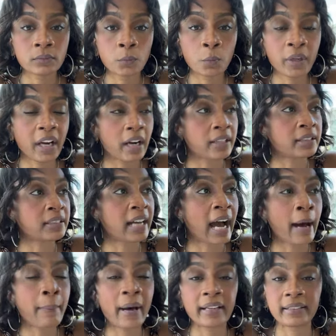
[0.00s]
We are
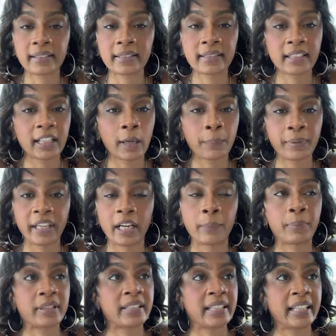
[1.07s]
not about to sit up here and
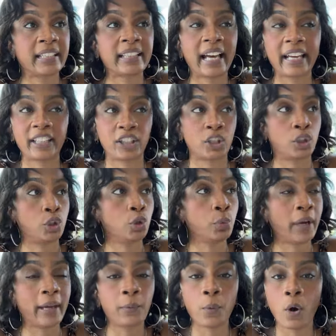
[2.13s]
pretend like you
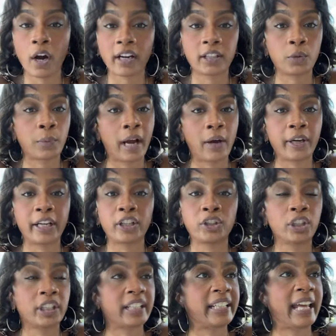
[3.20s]
ain't walking around here
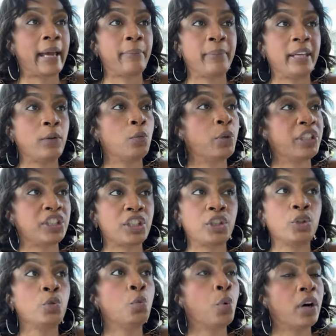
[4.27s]
looking at me, wishing
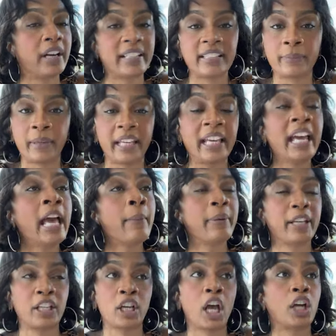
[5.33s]
you was me,
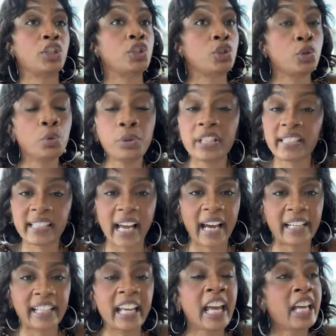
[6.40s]
because you
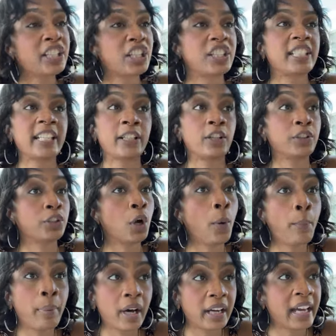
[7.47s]
decided to sit on your
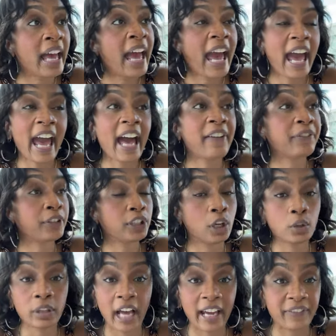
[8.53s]
butt half of
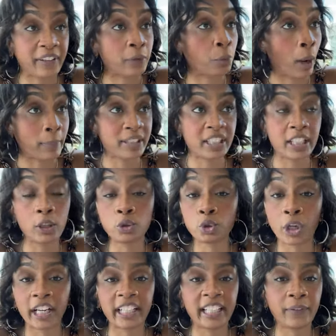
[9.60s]
your life. And I'm still
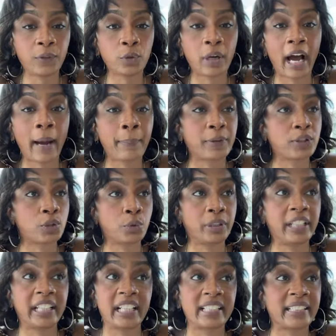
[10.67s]
trying to give you the
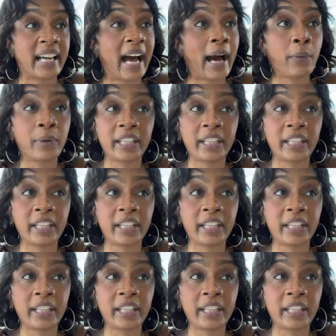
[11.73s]
opportunity because God will